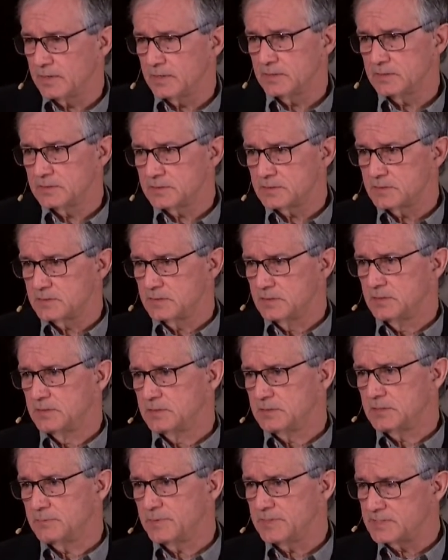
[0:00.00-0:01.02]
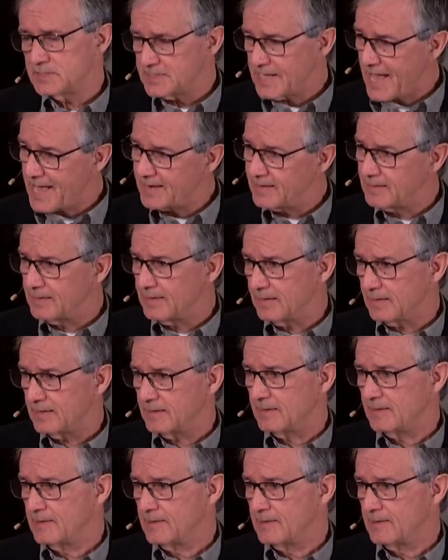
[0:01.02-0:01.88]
it is to be saddened.